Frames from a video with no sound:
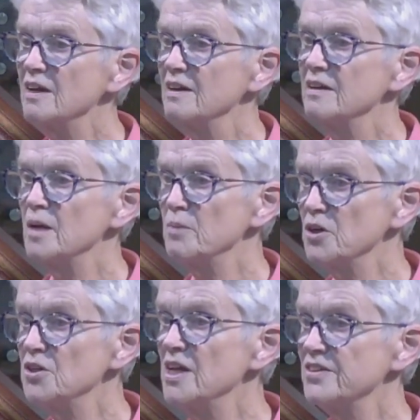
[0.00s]

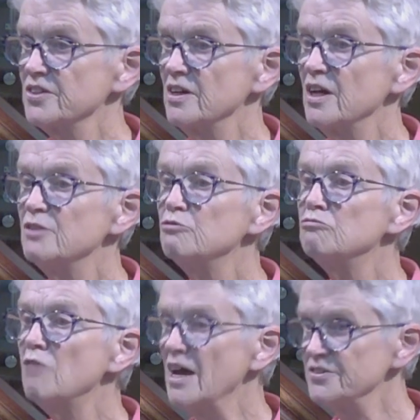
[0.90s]
Nebuchadnezzar, had
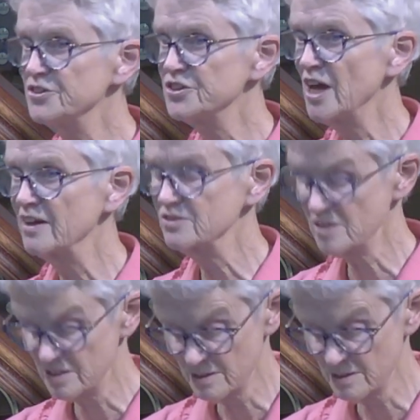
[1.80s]
ransacked it.